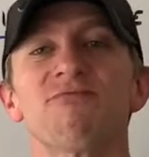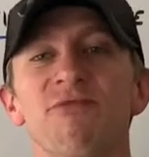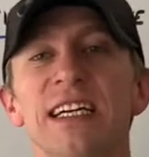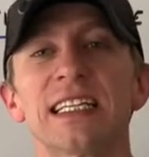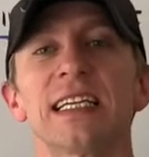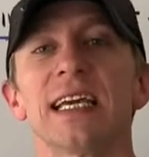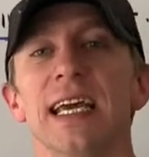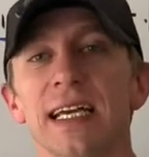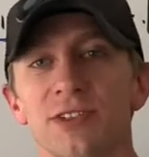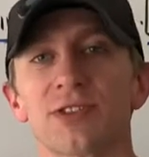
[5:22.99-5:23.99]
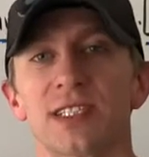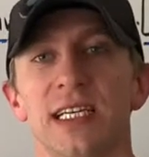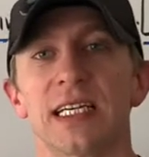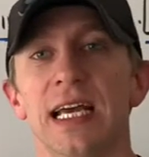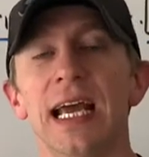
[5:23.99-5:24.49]
really
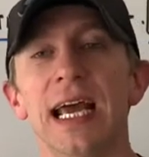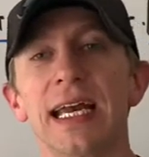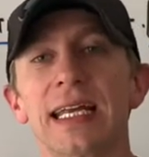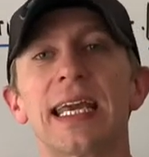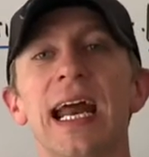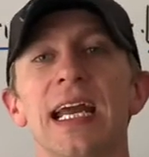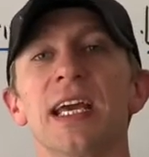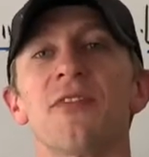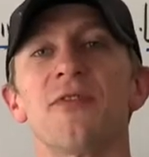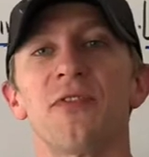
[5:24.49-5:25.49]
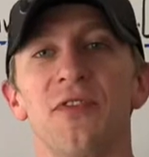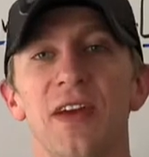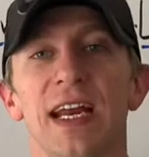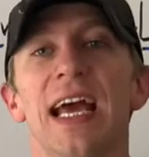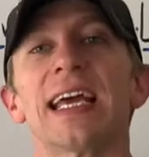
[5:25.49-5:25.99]
interested in getting
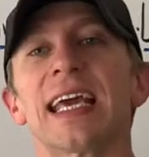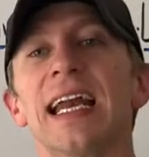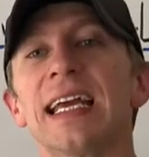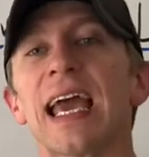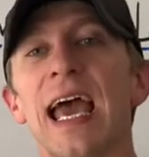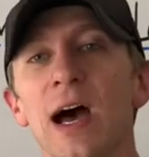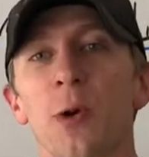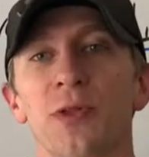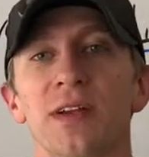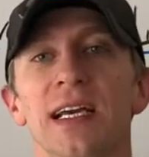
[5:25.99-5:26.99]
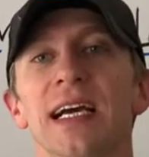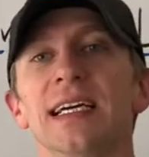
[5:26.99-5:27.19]
fit, getting healthy,